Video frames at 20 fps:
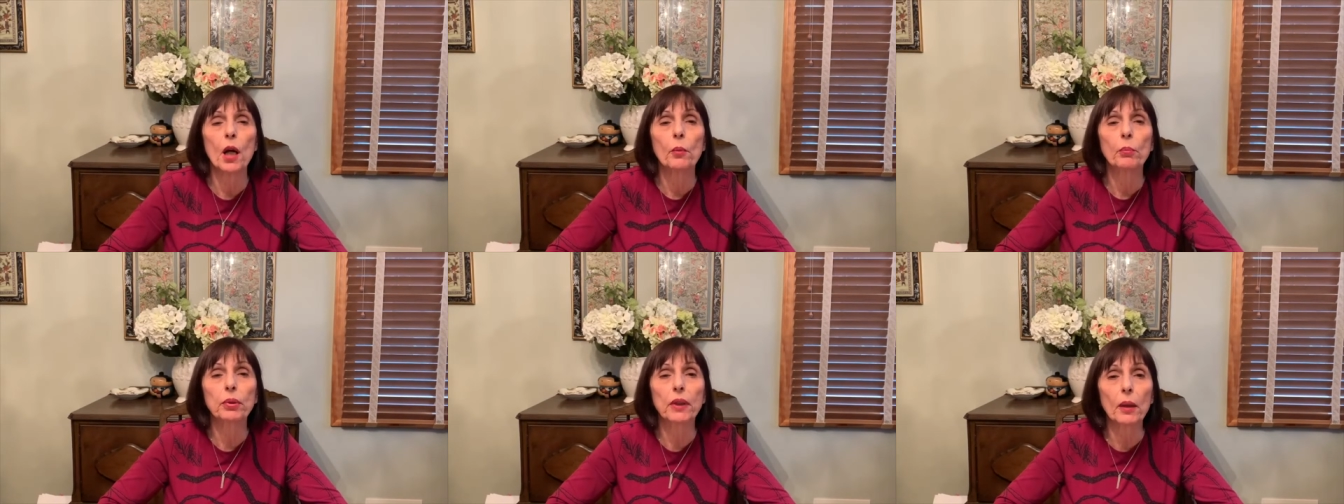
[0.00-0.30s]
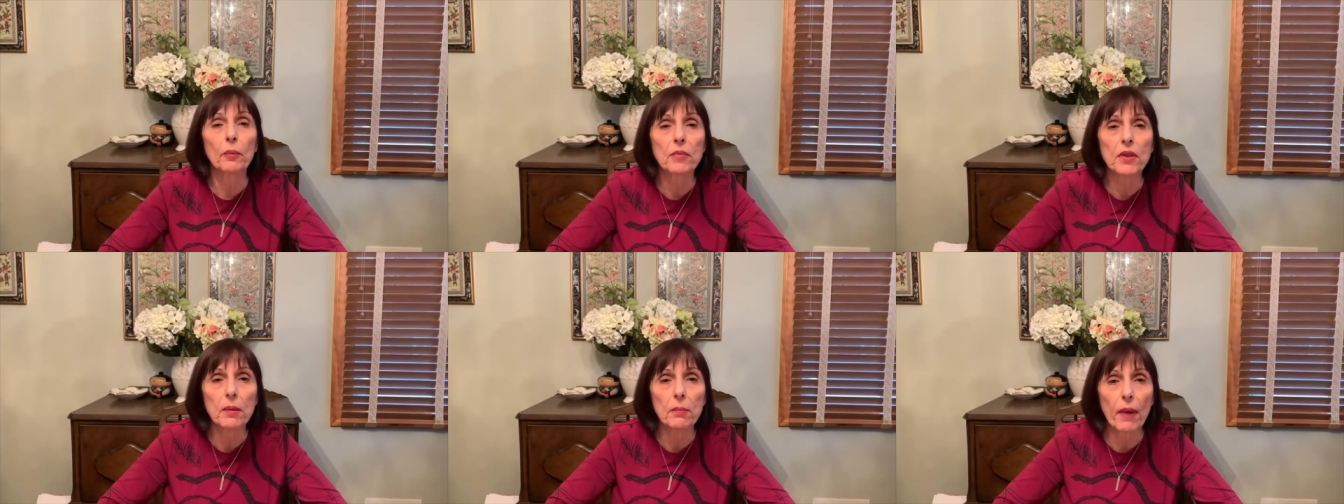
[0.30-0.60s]

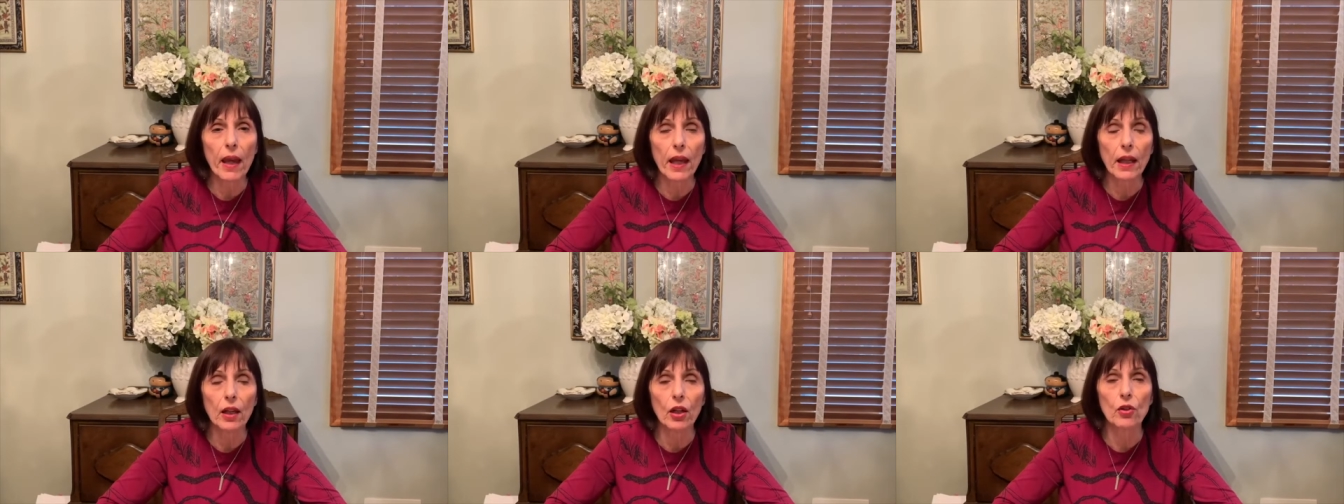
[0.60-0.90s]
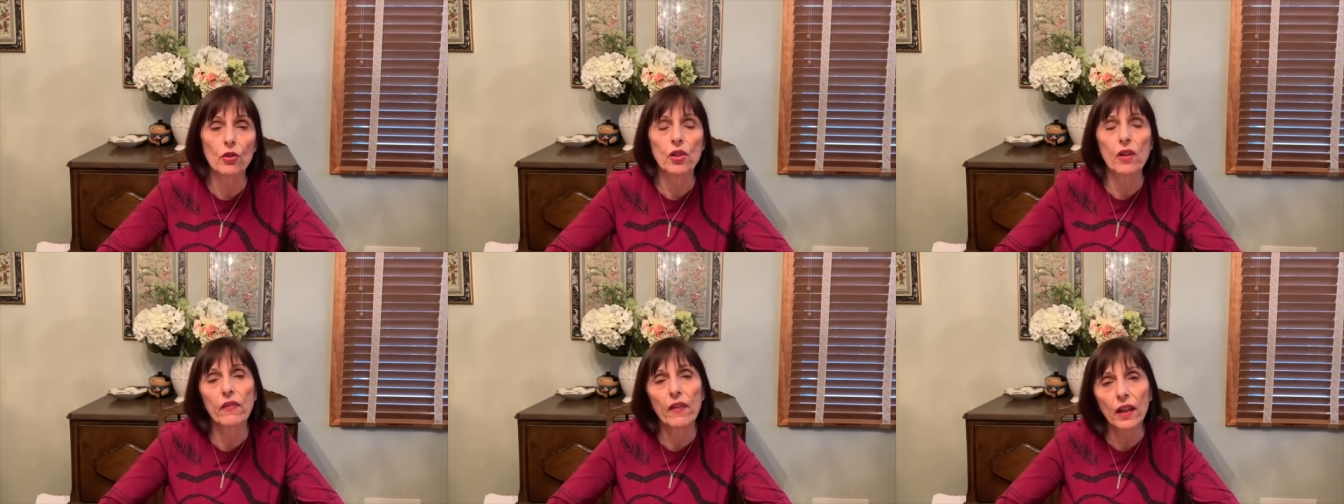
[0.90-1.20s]
plum
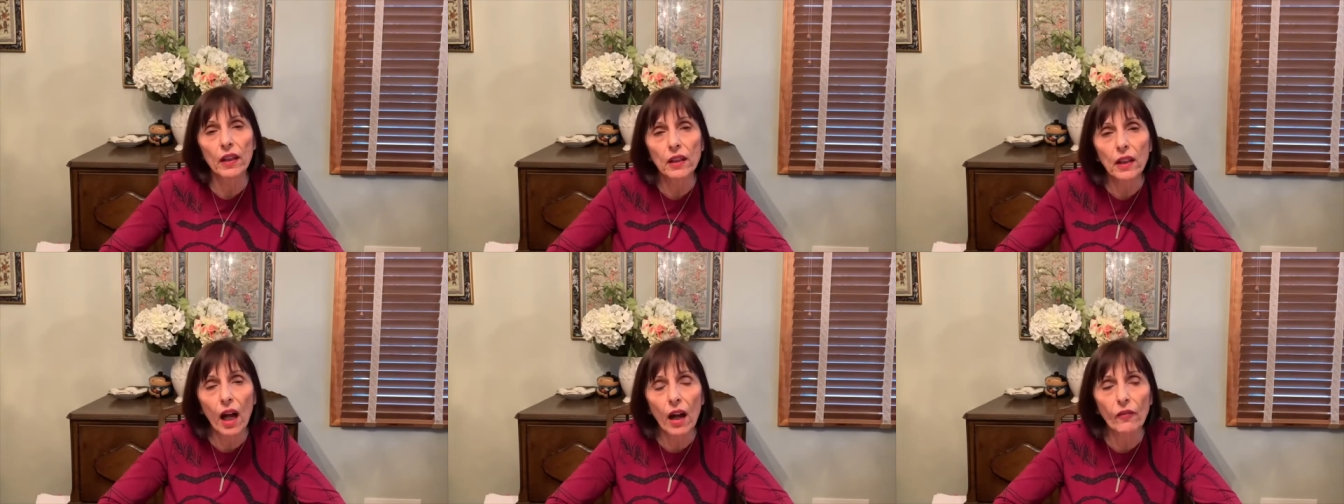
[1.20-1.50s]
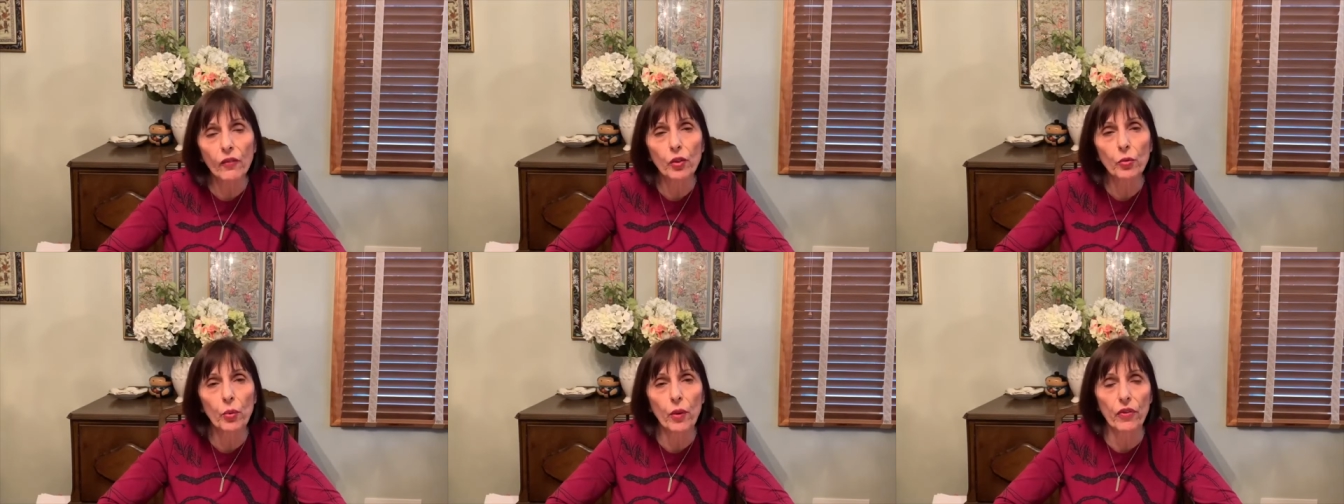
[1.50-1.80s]
tomatoes, and then
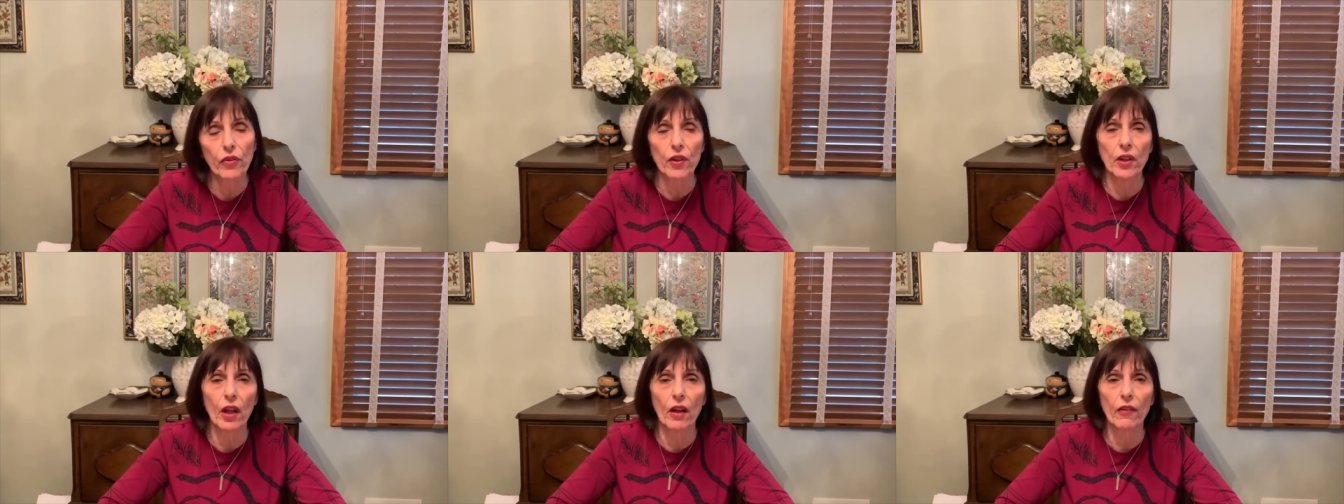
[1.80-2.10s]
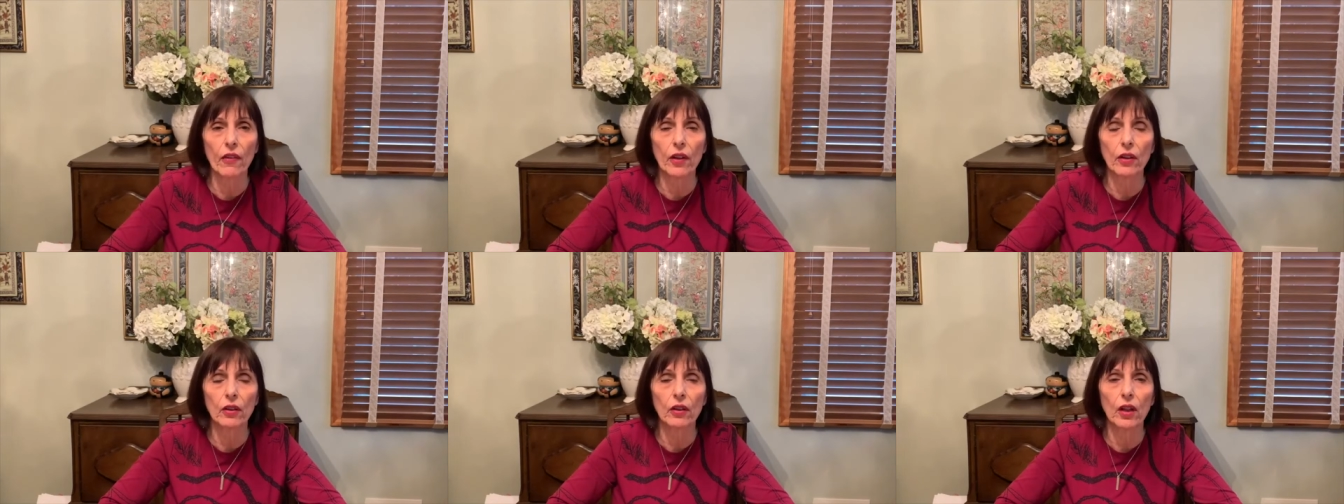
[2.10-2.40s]
covered with
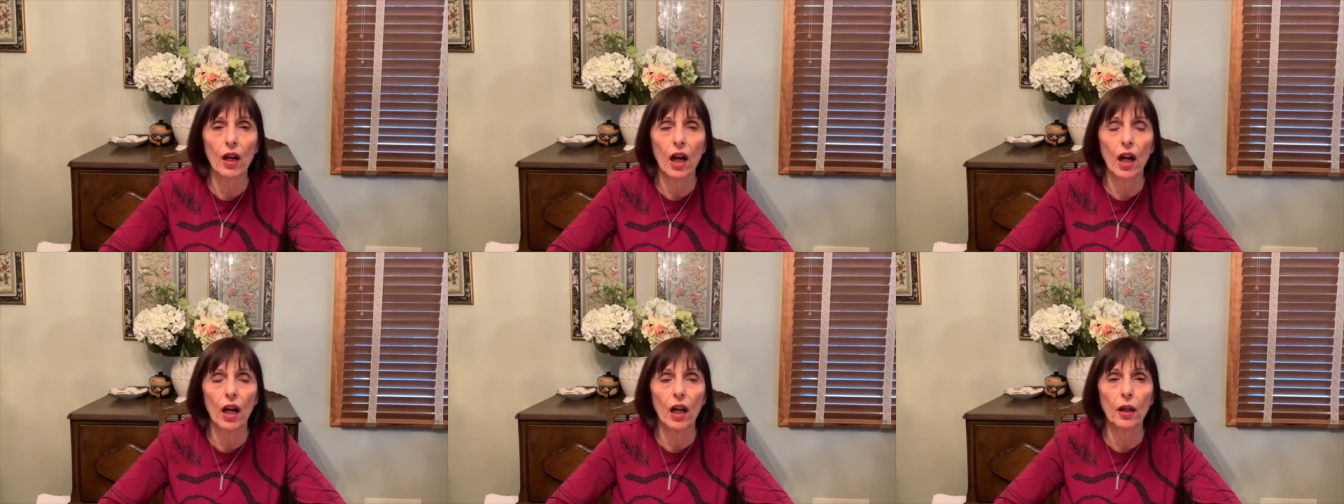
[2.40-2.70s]
another